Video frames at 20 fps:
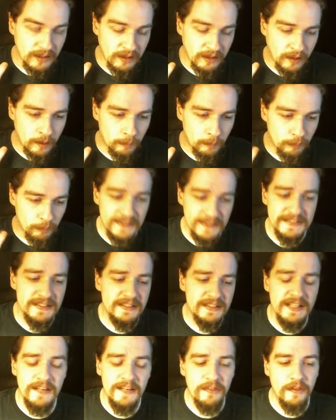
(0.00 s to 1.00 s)
Raise
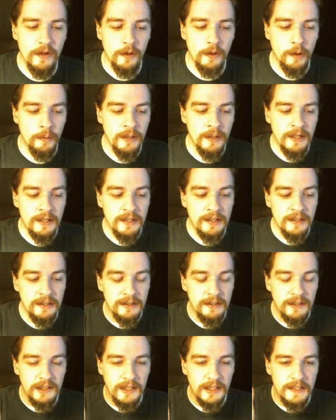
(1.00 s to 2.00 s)
the Dead though,
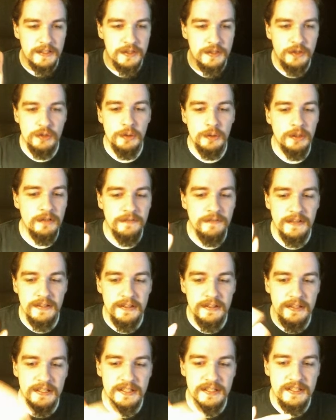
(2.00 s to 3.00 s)
it's sort of
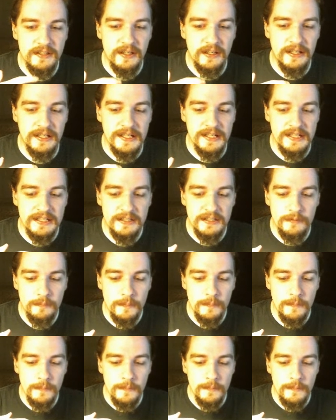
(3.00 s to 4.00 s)
in this like
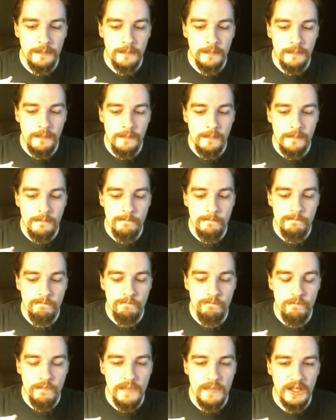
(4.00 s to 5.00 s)

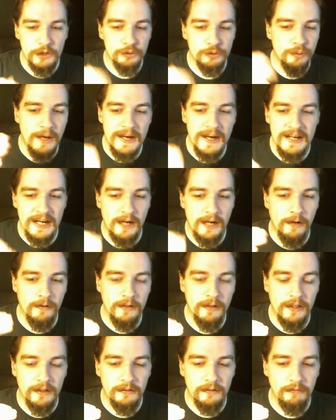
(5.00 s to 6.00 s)
gray
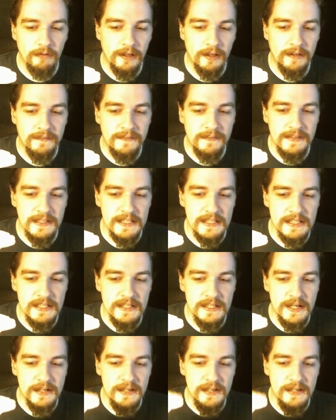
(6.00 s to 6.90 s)
area, like the